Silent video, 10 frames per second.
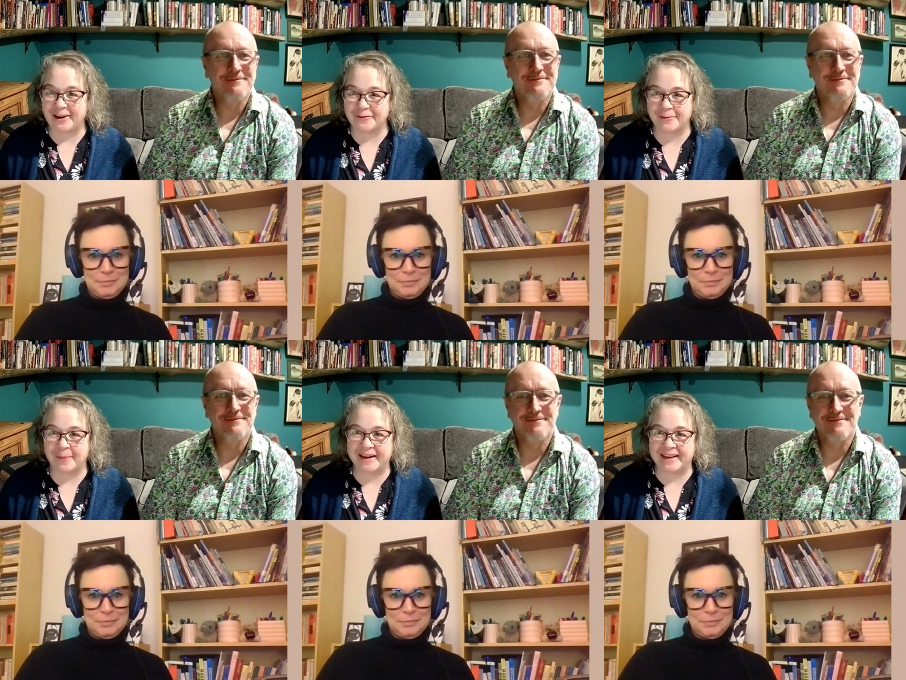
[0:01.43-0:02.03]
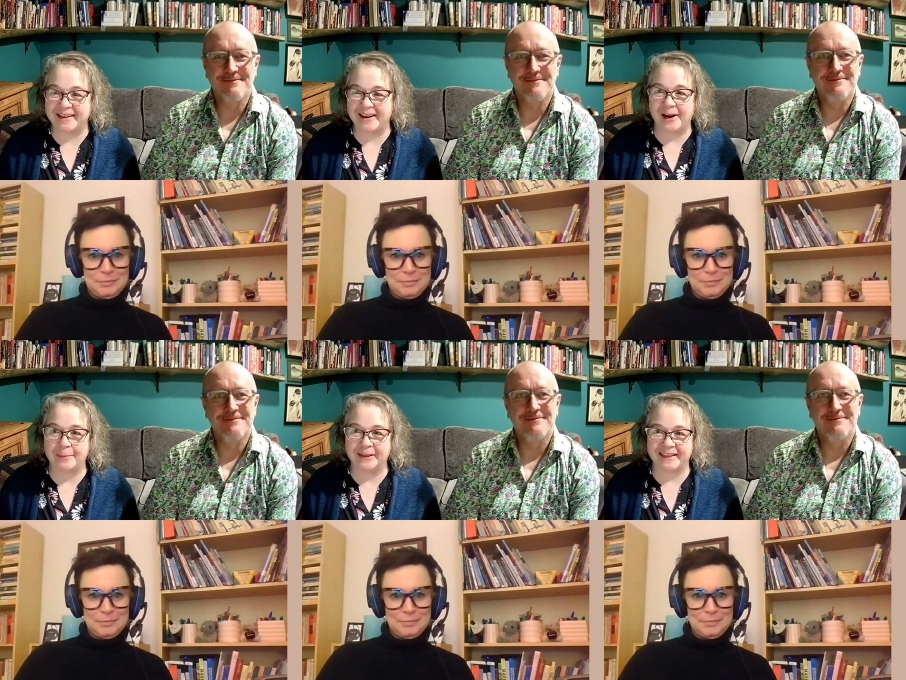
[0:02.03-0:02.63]
Speaker 1: everybody.
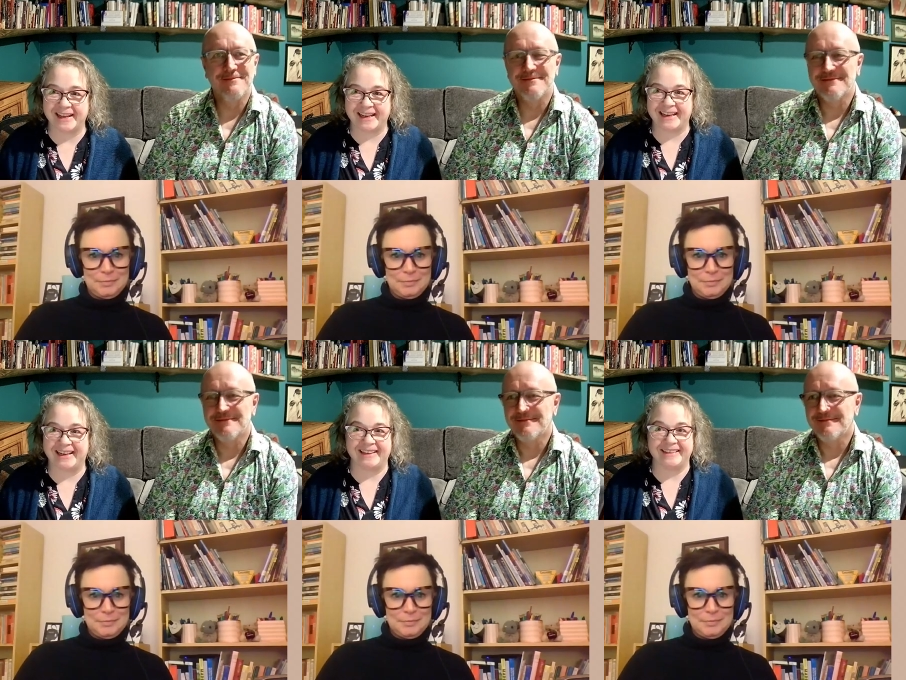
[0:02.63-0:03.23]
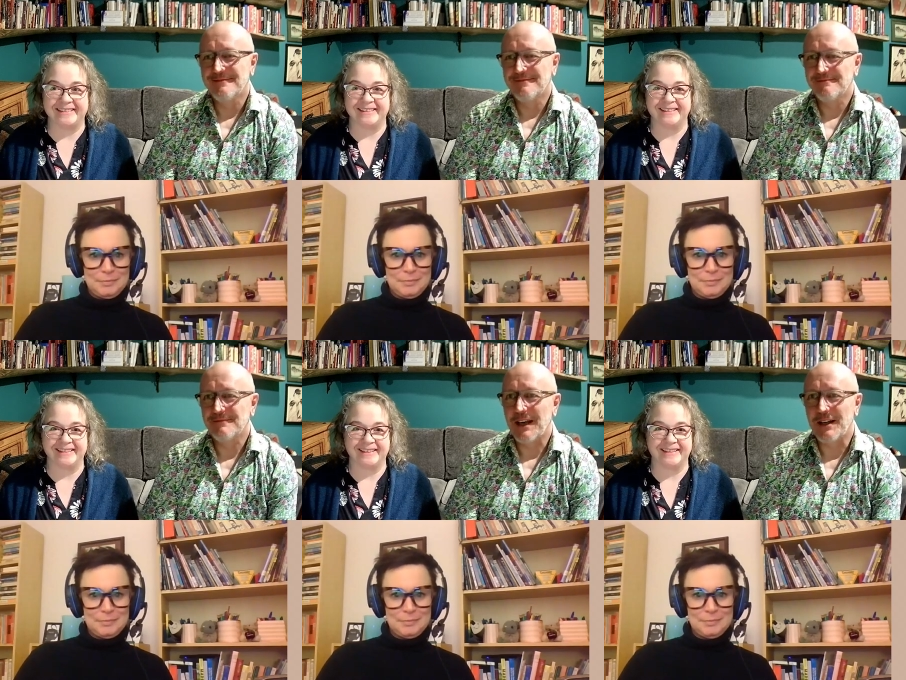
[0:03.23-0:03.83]
I'm Alanna King.
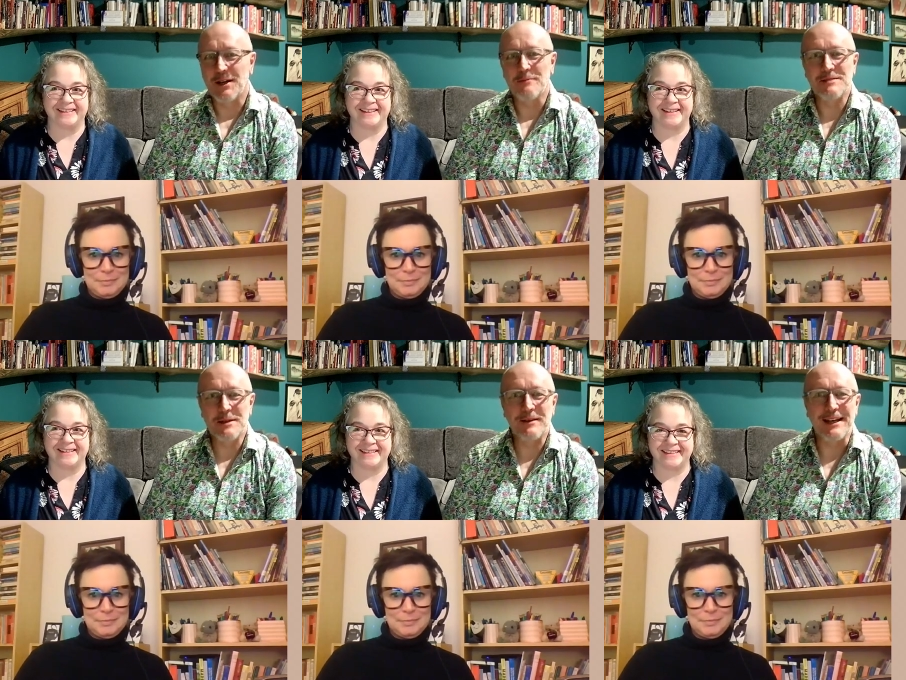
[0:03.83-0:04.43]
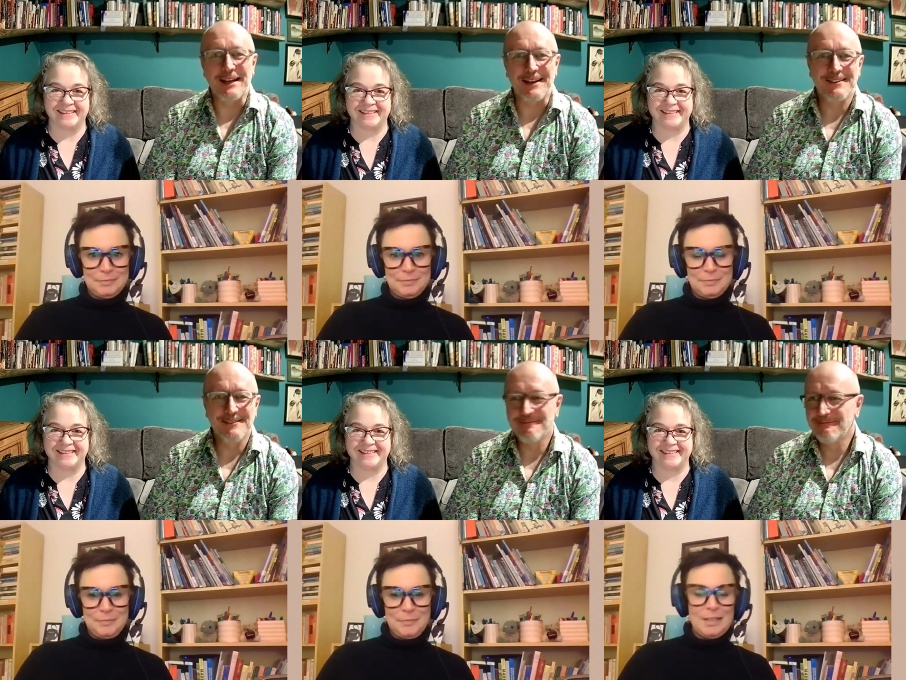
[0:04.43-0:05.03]
Speaker 2: And I'm Tim King.
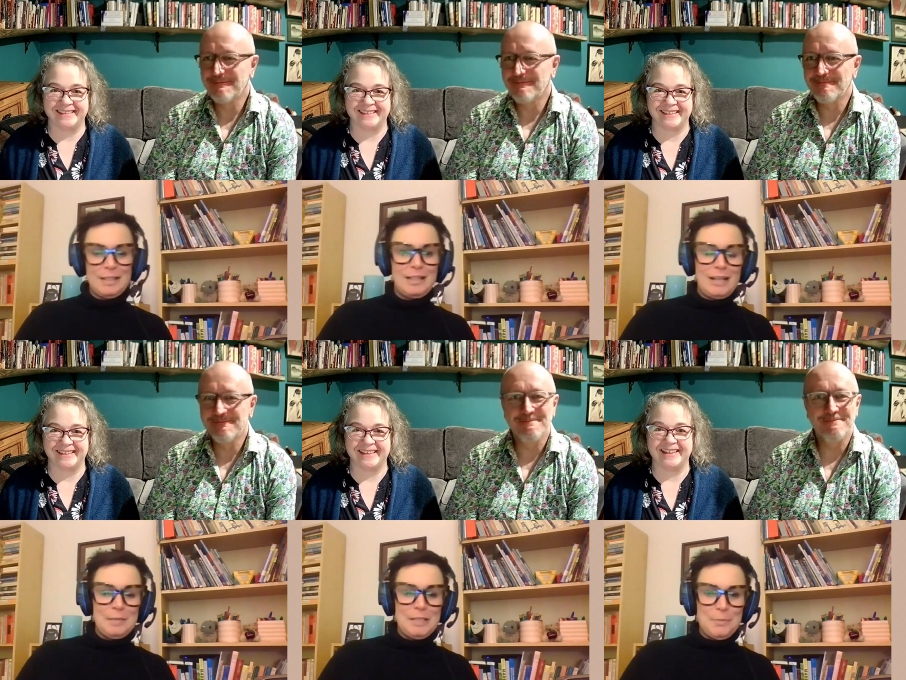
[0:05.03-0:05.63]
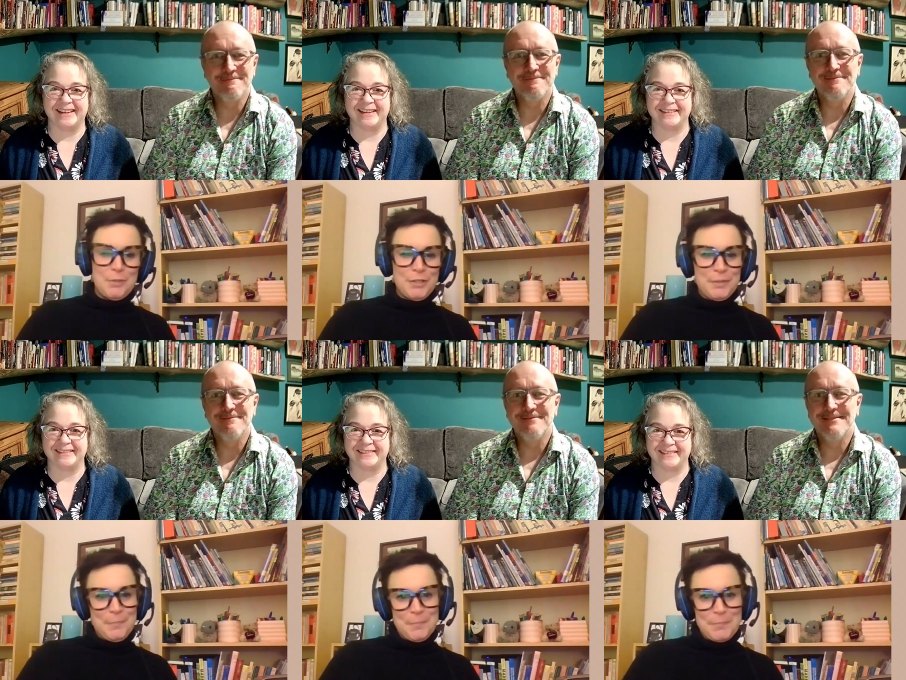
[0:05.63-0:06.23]
Speaker 1: And I'm Leigh
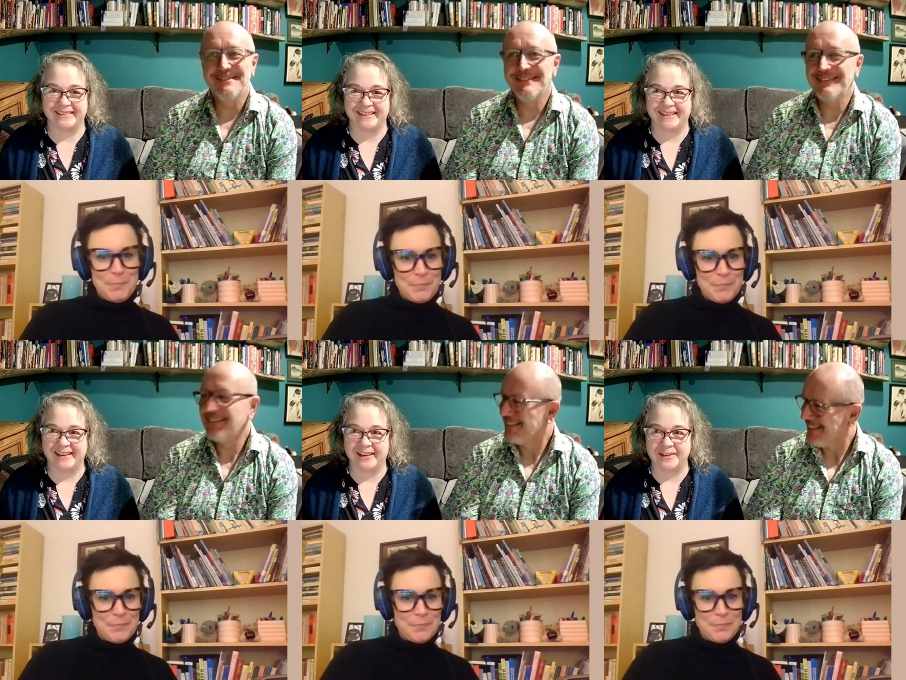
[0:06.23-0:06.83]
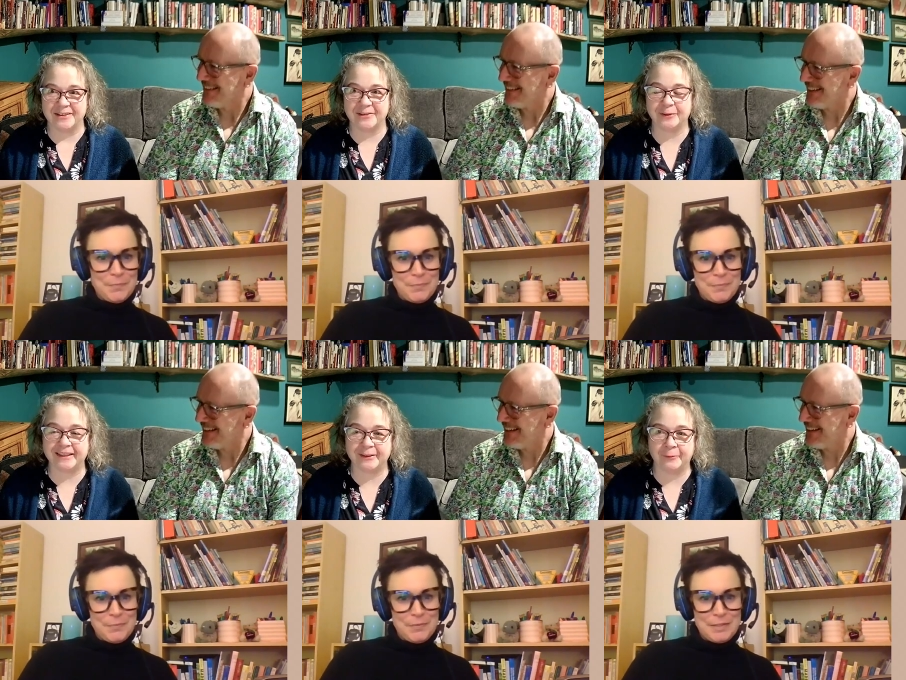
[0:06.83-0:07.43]
Borden. So,
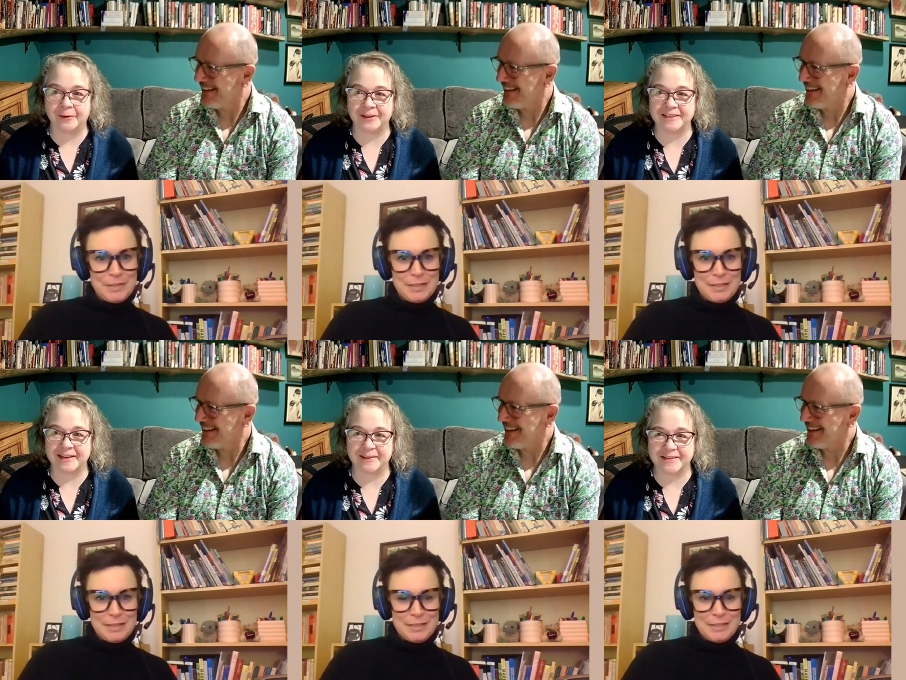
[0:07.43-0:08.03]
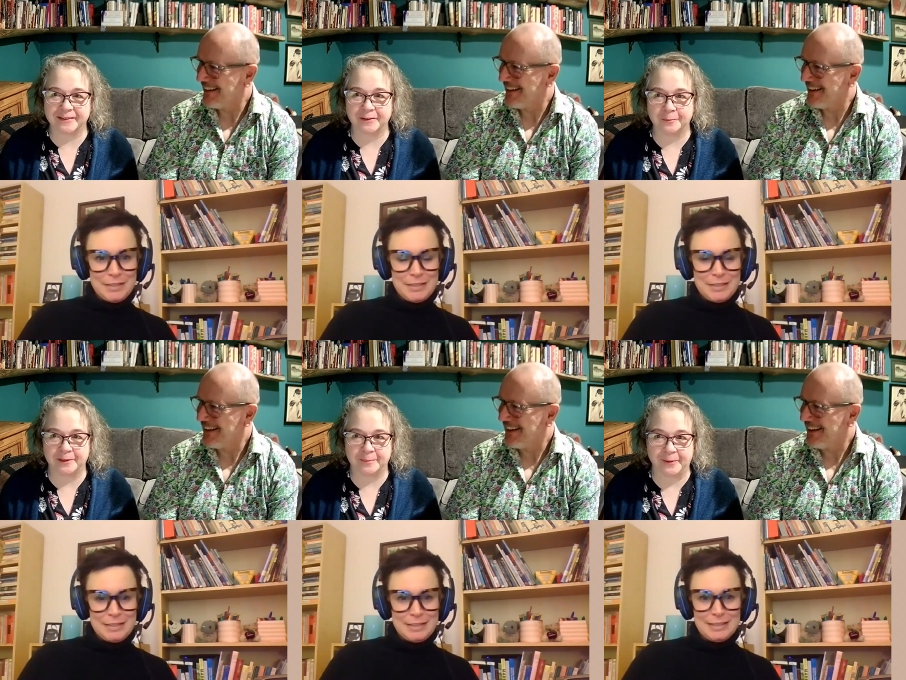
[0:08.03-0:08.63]
Leigh, why don't you tell us a little
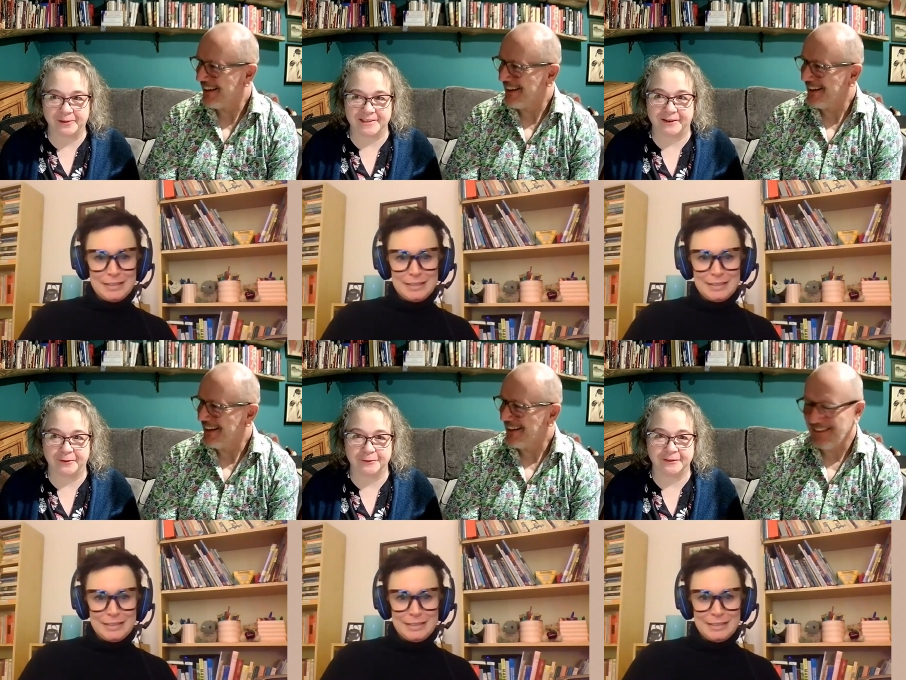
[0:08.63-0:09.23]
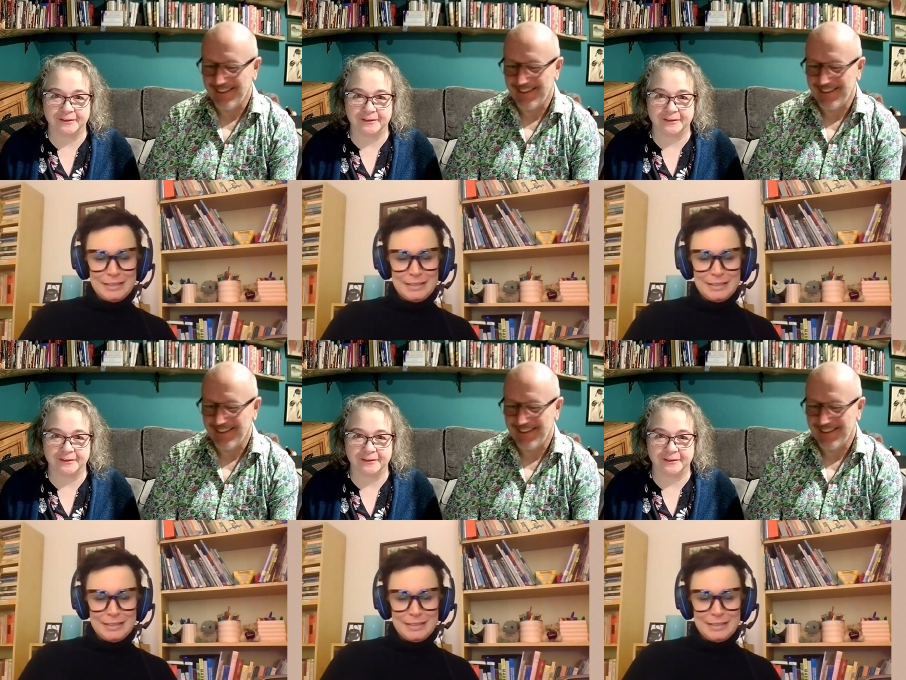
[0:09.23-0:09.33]
bit about yourself?